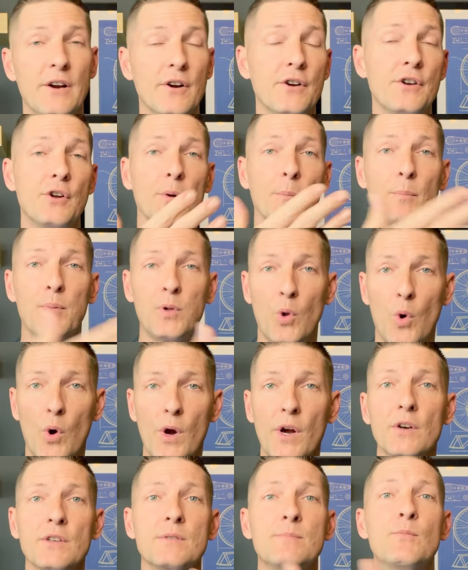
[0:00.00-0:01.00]
here and your
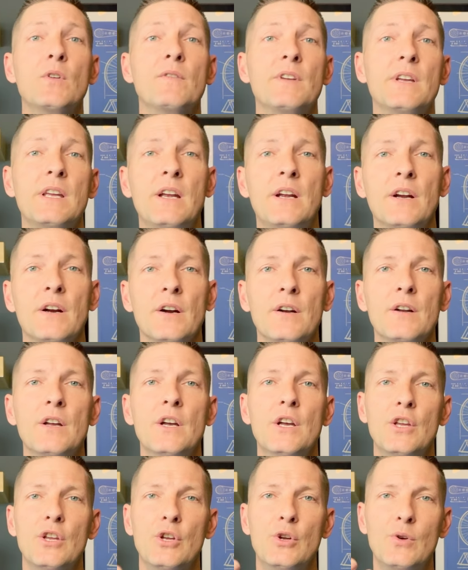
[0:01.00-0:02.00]
employer is moving
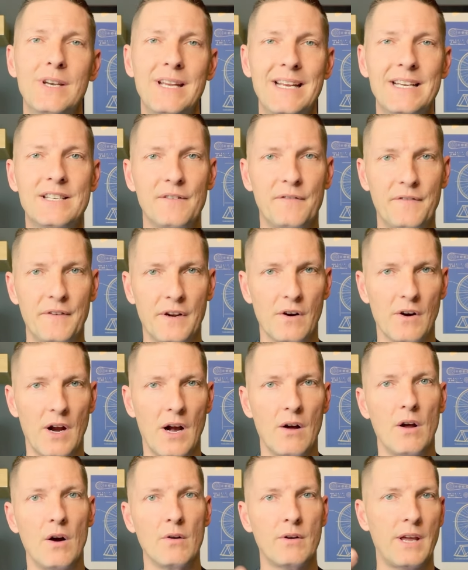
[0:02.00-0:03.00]
here, you need to figure
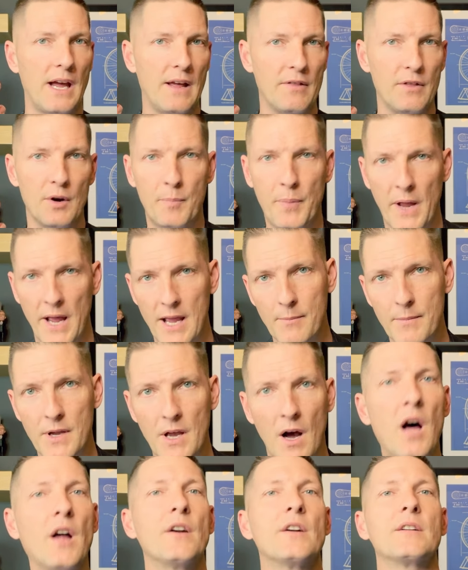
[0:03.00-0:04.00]
out, okay, they're paying me
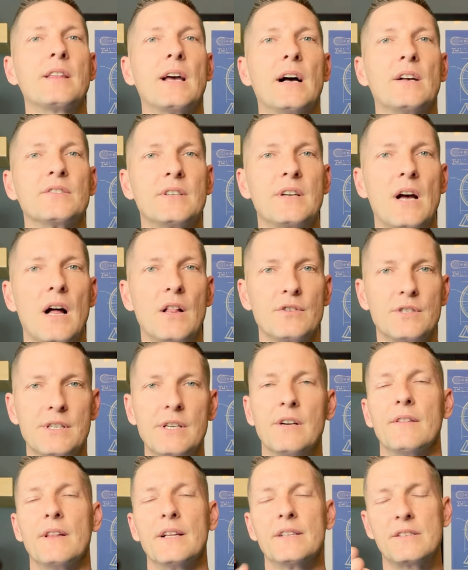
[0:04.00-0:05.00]
$100,000 a
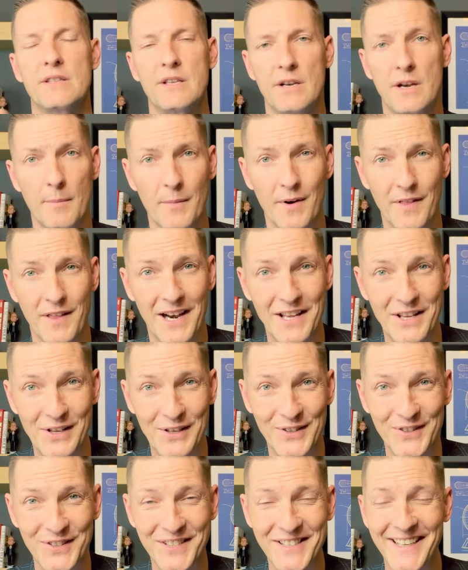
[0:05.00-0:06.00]
year. That's the number that I
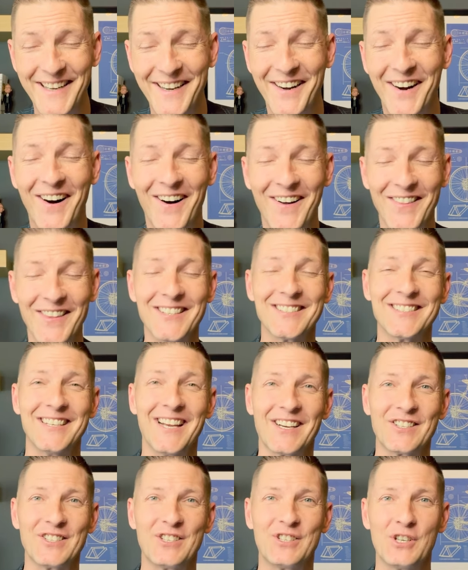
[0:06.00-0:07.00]
used on this
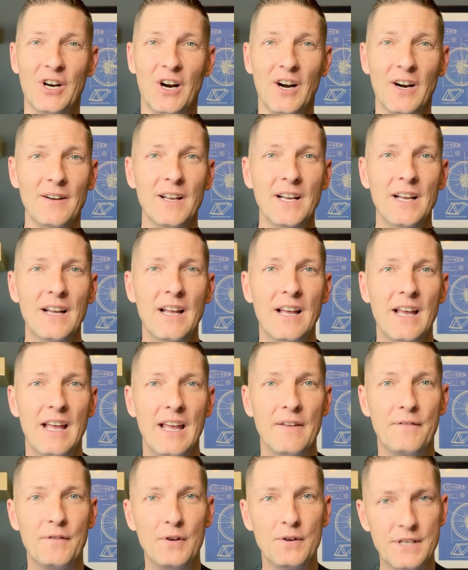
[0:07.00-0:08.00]
next chart.
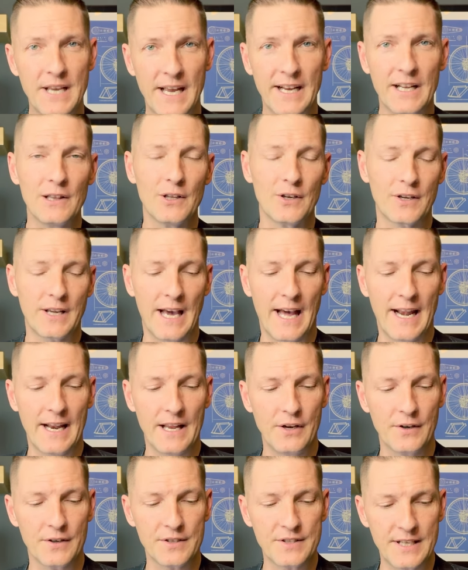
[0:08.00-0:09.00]
If you take a look at
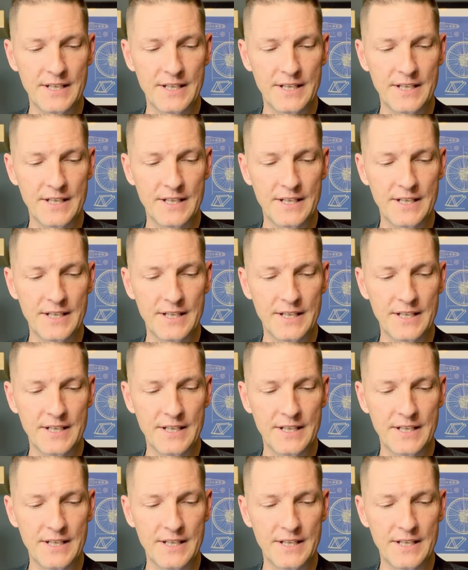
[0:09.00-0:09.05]
it, you're